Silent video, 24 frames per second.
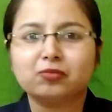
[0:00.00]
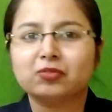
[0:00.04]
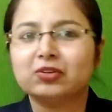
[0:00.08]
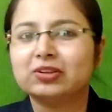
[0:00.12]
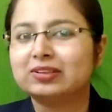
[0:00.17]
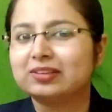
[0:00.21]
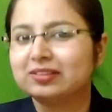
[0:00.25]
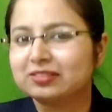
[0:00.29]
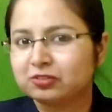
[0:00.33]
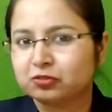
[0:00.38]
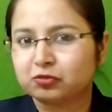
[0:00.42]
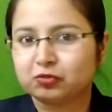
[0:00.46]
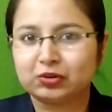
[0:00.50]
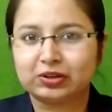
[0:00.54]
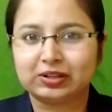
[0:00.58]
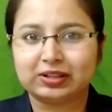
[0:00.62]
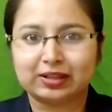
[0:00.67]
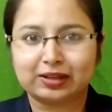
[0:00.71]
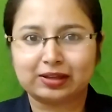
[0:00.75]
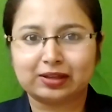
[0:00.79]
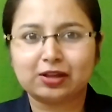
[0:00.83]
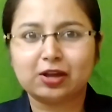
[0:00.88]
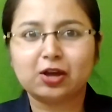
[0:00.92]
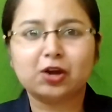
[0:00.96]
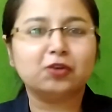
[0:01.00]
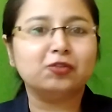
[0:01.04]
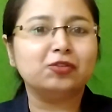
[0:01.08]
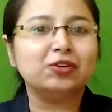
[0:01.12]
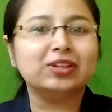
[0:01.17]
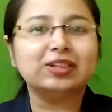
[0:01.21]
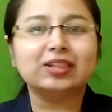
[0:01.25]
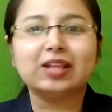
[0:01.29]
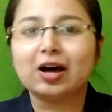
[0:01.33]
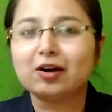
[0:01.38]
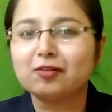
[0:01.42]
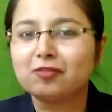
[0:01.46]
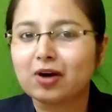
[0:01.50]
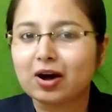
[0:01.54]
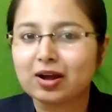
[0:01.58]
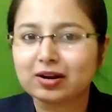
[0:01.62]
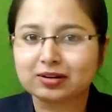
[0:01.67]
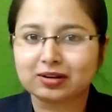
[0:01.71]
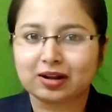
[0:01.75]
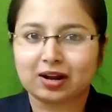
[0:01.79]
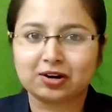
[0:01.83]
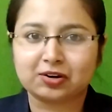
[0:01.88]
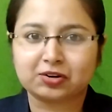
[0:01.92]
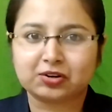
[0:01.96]
with this feeling. We love our
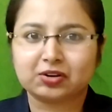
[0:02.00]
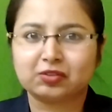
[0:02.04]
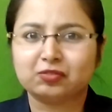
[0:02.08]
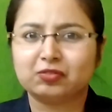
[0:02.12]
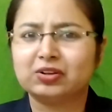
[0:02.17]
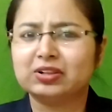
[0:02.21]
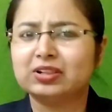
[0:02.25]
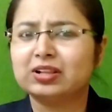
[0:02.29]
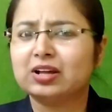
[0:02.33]
country